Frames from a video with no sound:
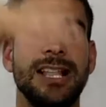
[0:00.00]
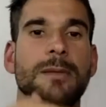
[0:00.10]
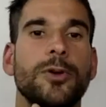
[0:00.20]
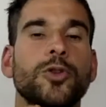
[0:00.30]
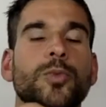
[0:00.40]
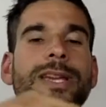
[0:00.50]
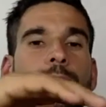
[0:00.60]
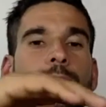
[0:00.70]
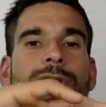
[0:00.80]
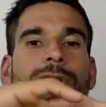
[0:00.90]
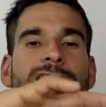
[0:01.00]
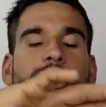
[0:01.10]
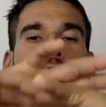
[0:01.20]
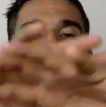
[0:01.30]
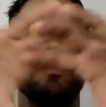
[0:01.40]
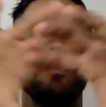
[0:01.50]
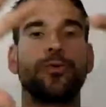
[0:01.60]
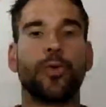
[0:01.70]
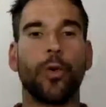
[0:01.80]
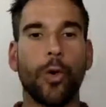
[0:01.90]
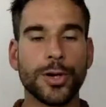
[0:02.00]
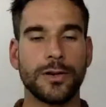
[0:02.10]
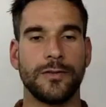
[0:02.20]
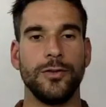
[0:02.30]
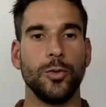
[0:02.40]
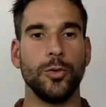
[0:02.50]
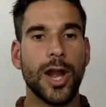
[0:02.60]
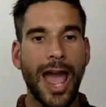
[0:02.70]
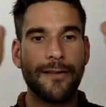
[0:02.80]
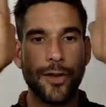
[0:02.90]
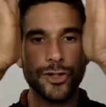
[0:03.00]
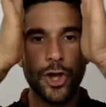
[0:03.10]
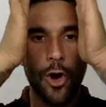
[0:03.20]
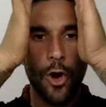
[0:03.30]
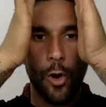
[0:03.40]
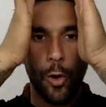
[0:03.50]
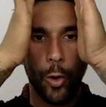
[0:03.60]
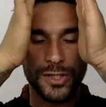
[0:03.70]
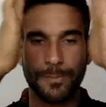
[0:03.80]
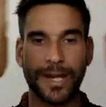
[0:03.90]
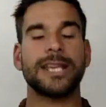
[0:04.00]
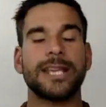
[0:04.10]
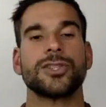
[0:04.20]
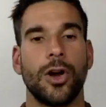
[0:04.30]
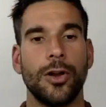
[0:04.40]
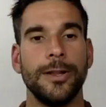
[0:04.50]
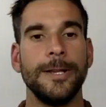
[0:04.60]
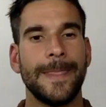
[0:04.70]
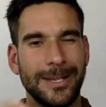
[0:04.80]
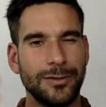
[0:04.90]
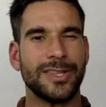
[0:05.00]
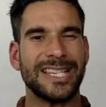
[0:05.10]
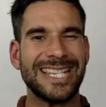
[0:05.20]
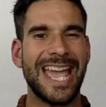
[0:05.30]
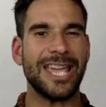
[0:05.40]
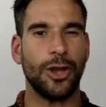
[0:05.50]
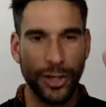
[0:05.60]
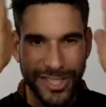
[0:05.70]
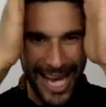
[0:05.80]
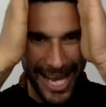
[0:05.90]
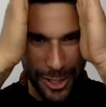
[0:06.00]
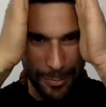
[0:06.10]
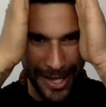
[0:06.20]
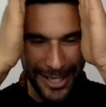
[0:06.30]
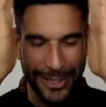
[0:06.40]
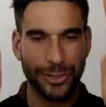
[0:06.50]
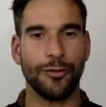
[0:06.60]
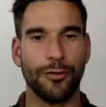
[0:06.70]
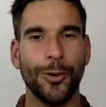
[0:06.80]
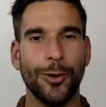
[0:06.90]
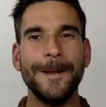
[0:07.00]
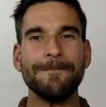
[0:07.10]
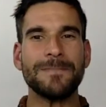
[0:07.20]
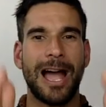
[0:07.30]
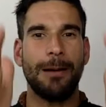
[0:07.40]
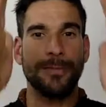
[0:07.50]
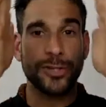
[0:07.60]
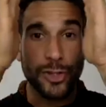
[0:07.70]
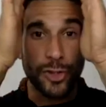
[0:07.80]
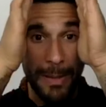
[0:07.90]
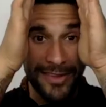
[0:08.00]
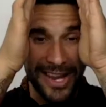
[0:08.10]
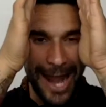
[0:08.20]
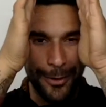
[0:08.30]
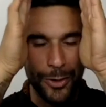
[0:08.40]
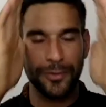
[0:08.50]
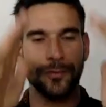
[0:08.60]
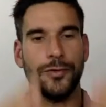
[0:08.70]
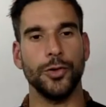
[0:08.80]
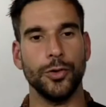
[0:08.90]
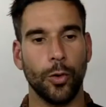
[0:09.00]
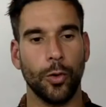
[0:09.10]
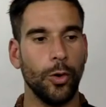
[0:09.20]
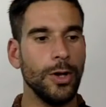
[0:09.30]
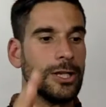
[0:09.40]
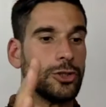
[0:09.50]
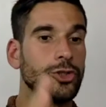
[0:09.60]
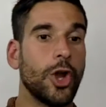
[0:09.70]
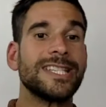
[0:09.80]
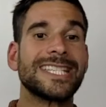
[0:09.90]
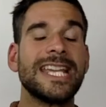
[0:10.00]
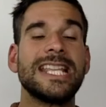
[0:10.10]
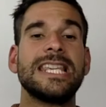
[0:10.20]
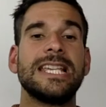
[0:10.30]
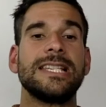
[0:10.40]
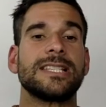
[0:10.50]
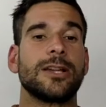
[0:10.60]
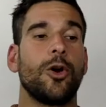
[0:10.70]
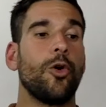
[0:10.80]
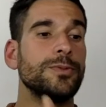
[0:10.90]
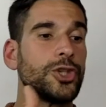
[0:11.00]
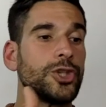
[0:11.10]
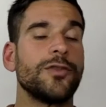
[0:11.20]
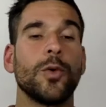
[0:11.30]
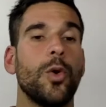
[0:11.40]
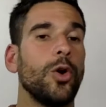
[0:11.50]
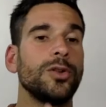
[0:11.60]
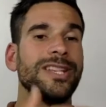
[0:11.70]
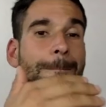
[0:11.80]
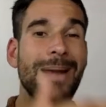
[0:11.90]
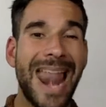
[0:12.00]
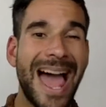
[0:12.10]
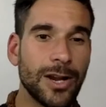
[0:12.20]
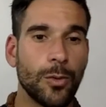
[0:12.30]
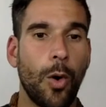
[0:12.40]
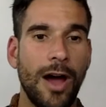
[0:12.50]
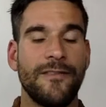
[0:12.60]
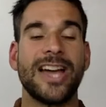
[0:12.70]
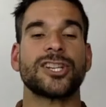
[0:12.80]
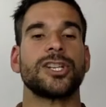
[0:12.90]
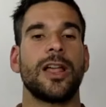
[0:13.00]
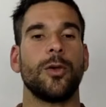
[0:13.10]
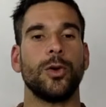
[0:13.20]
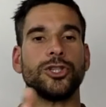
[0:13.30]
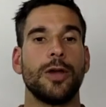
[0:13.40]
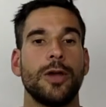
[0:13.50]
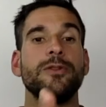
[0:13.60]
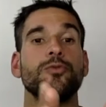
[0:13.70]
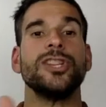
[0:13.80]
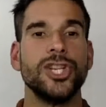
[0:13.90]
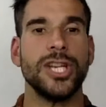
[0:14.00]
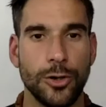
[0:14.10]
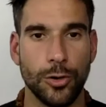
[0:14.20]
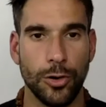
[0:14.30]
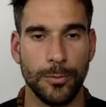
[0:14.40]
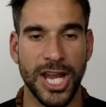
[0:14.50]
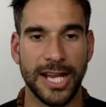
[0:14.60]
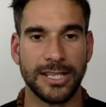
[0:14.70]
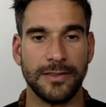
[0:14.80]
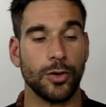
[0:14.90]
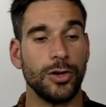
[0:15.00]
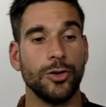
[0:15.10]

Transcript: because we really assume a broadened view. We don't have those horse blinkers on. The saying goes, take your blinkers off, or stop having a narrow view, or don't see things or observe the world in a black and white fashion. In other words, don't be rigid in your objectives or in